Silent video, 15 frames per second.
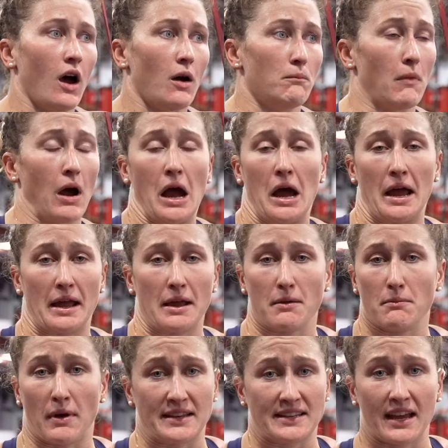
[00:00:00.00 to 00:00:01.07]

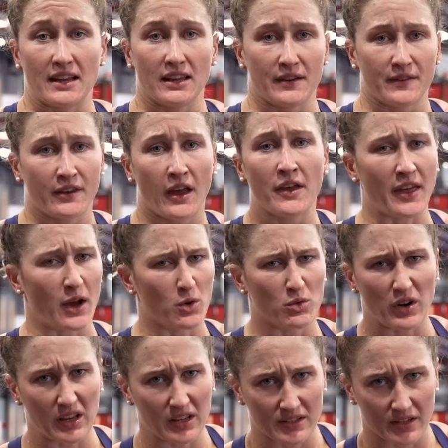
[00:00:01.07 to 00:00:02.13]
my deadlifts, they were
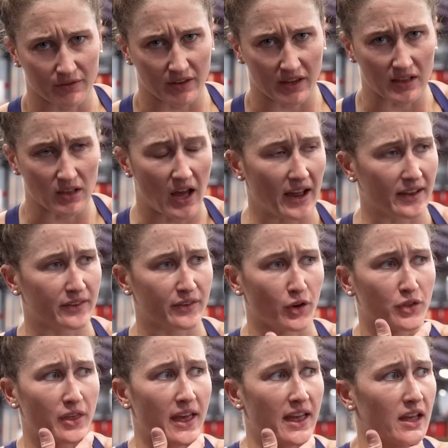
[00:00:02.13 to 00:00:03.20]
relatively light, so
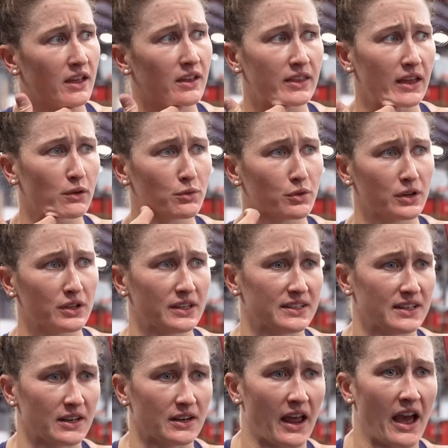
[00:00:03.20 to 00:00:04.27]
they really
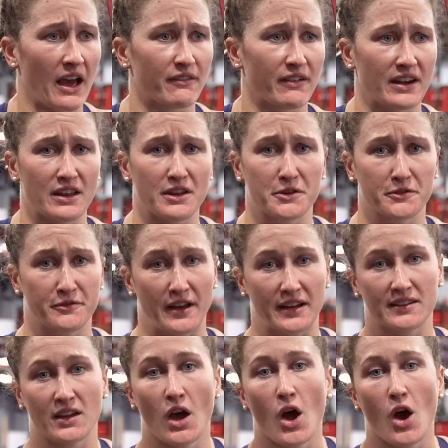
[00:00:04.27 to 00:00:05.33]
didn't have any
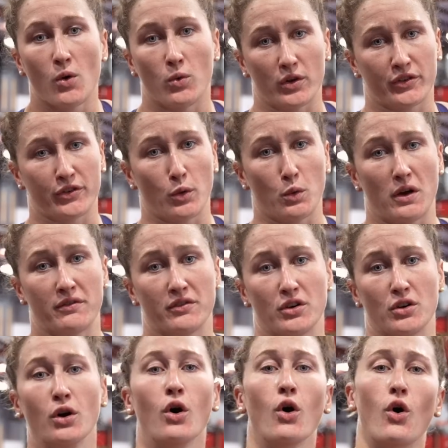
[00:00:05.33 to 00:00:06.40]
effect
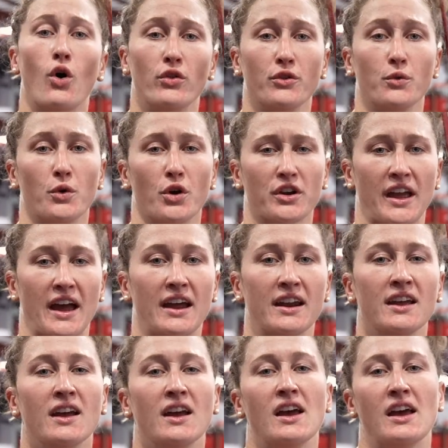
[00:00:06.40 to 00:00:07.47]
whatsoever on the workout.
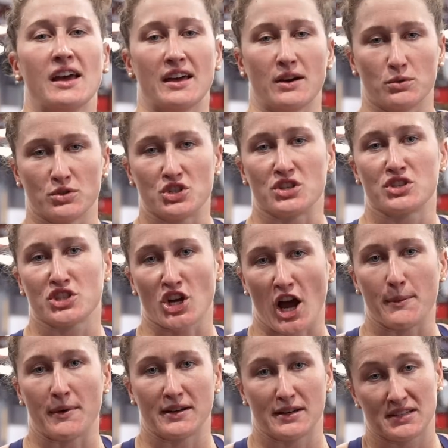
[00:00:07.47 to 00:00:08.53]
It was just
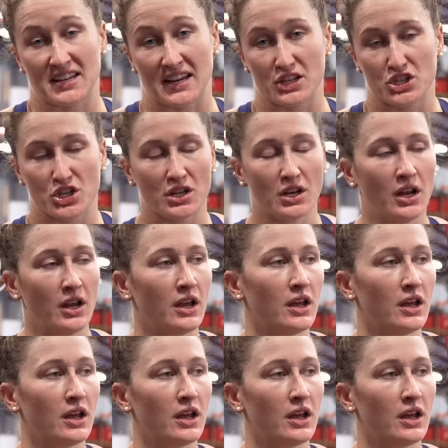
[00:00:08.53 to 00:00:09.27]
time under tension,